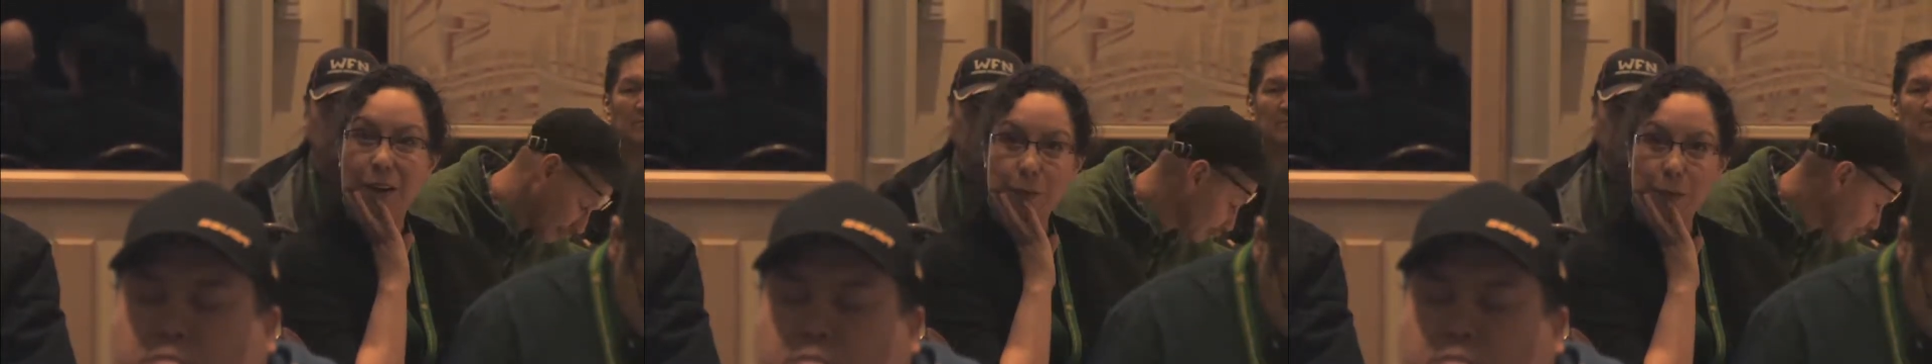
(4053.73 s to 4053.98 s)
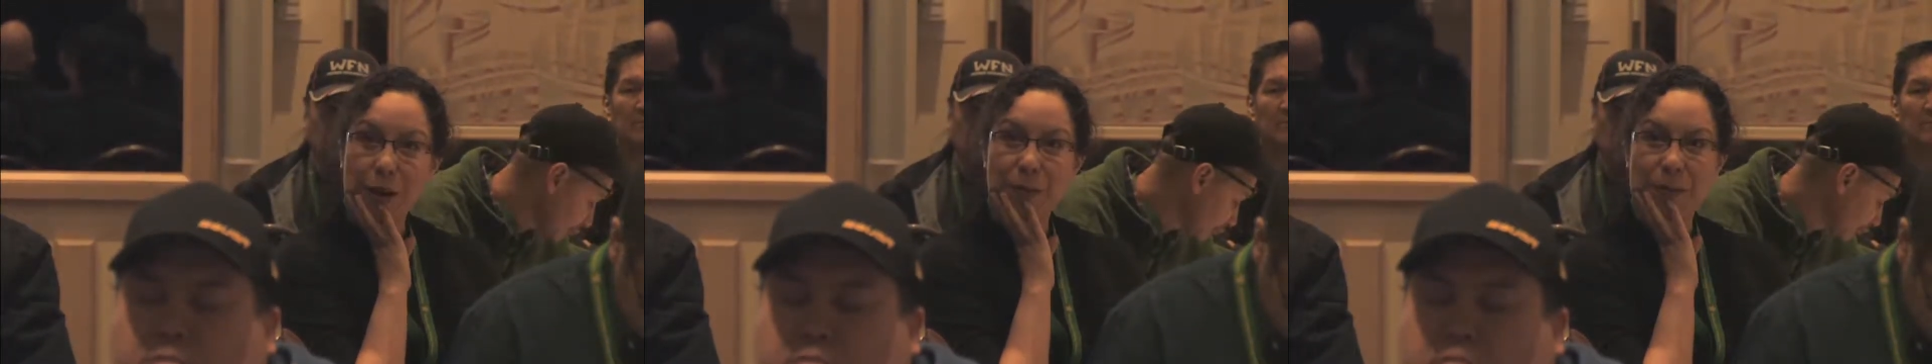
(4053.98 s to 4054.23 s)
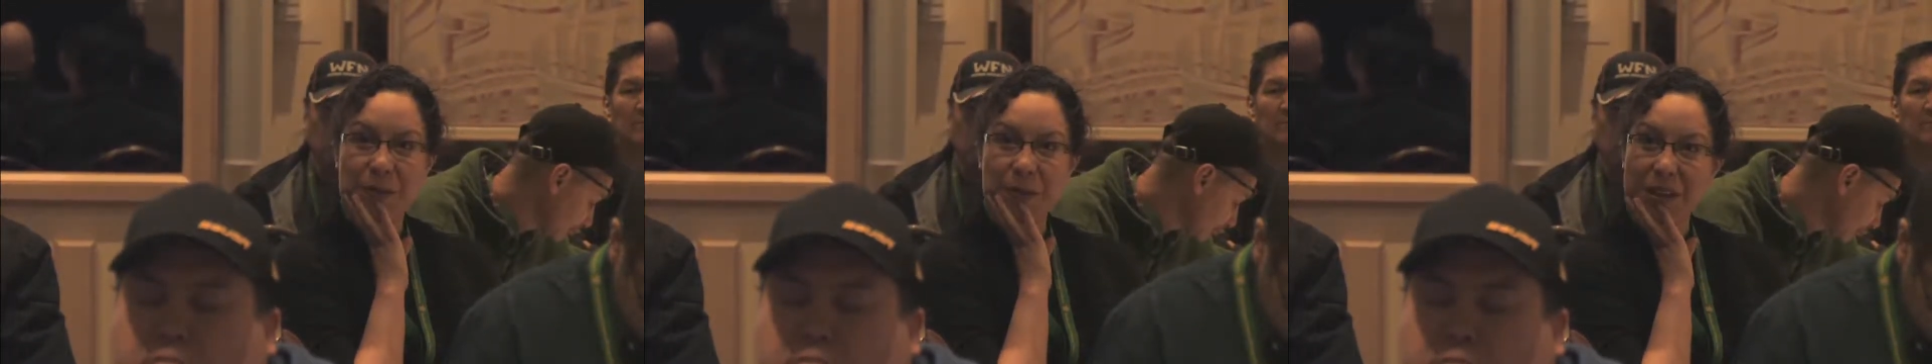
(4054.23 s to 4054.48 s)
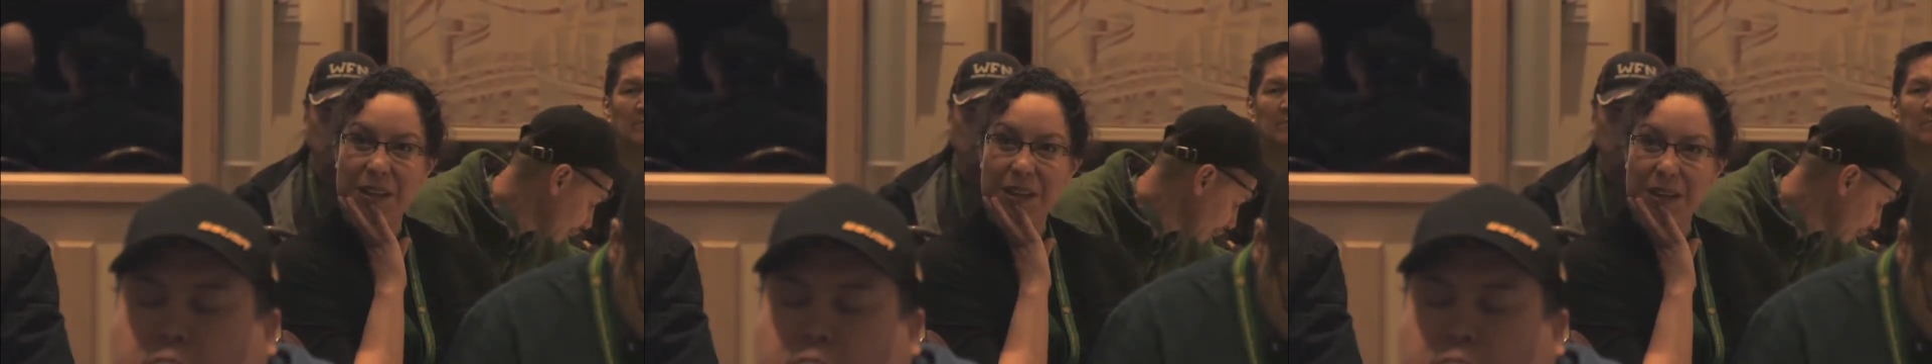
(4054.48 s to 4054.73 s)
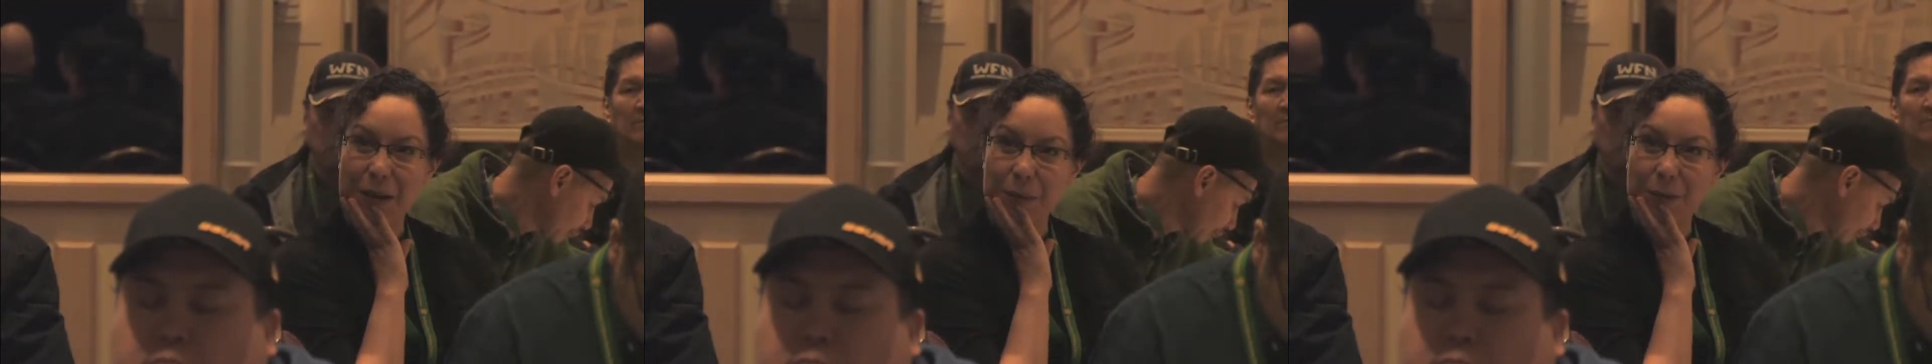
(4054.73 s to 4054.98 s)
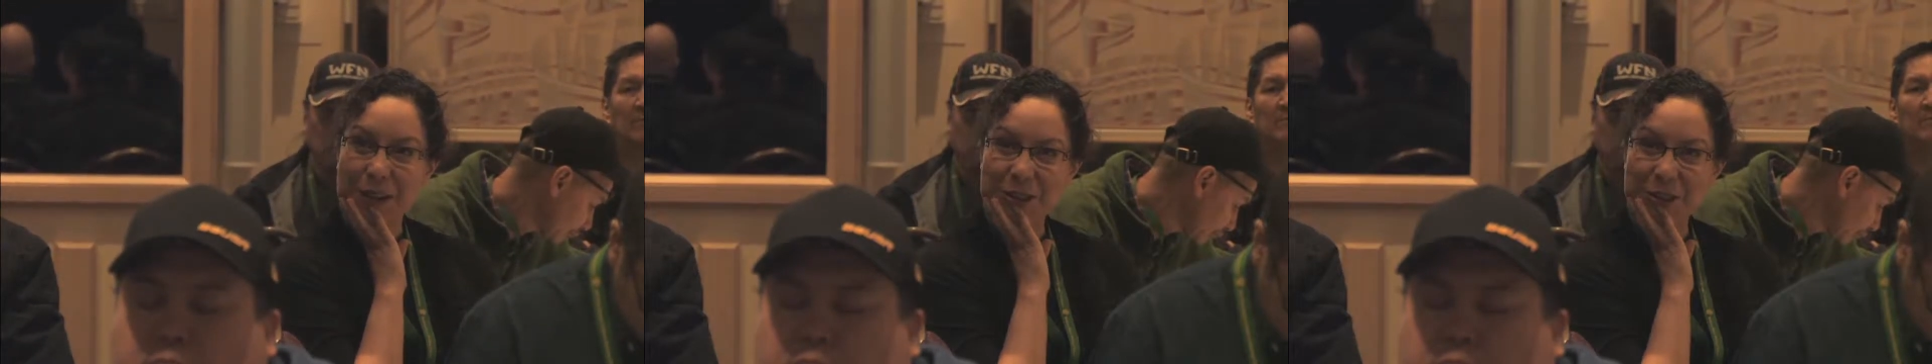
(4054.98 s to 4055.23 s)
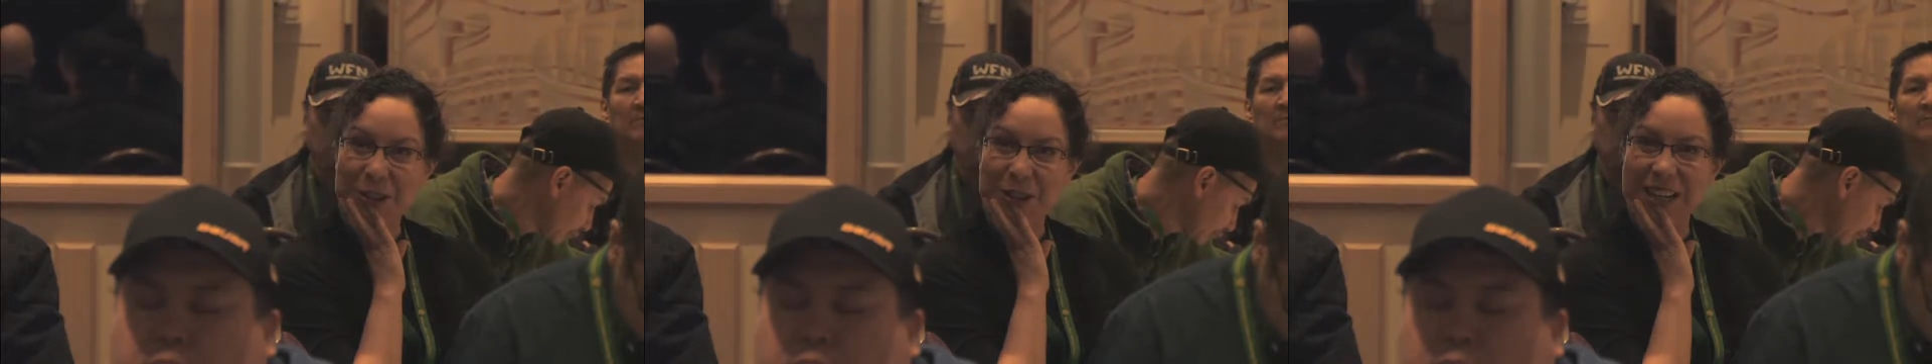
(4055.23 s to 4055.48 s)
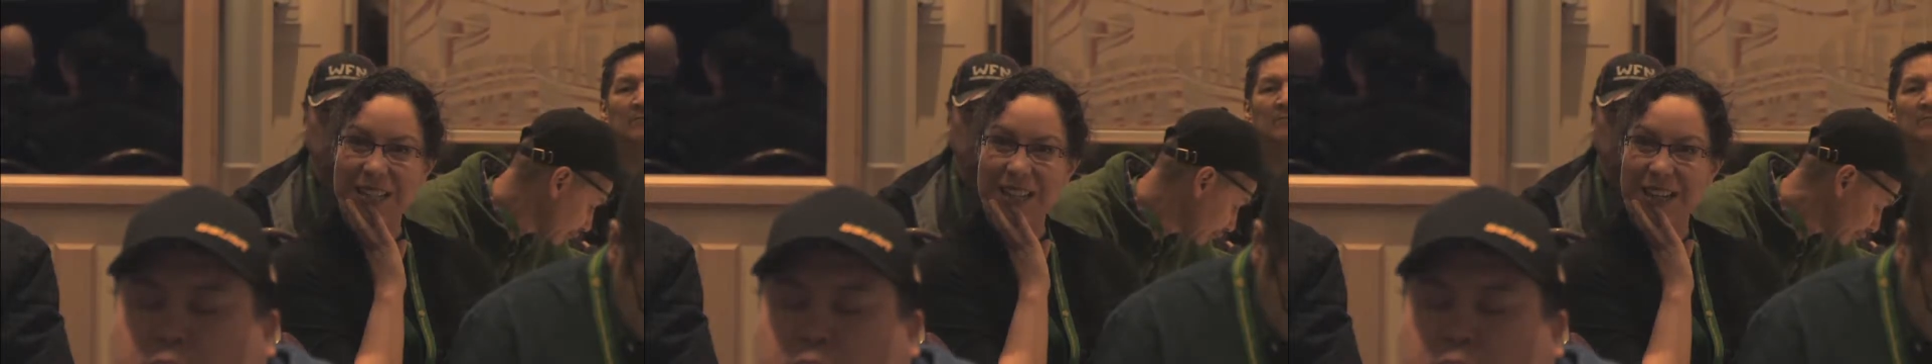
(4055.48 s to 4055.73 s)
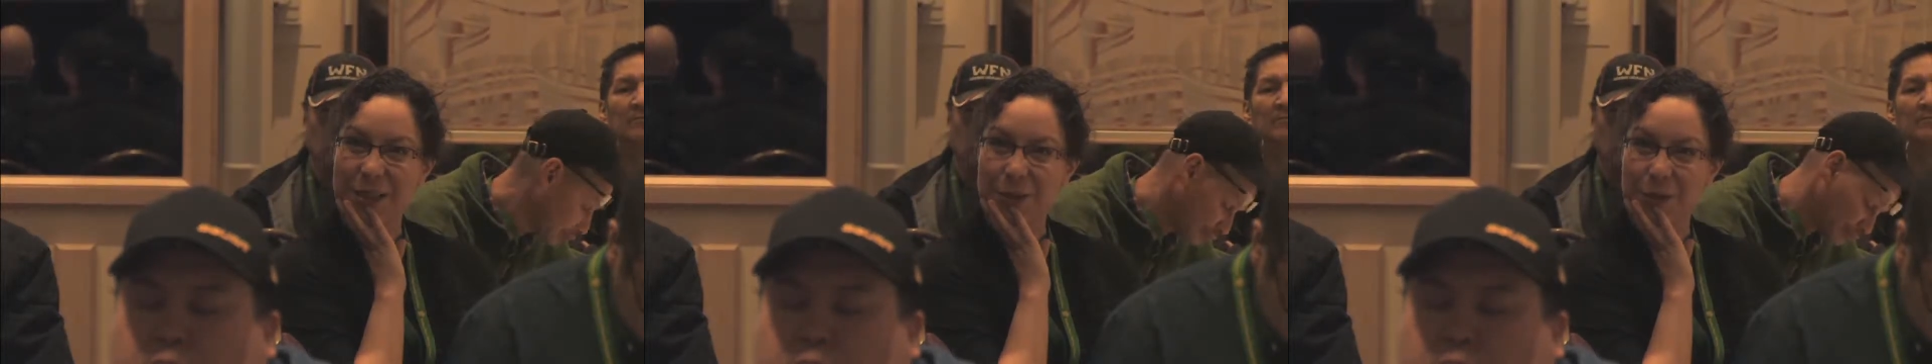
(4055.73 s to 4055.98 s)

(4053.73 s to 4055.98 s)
because they blow fresh air into the ceiling.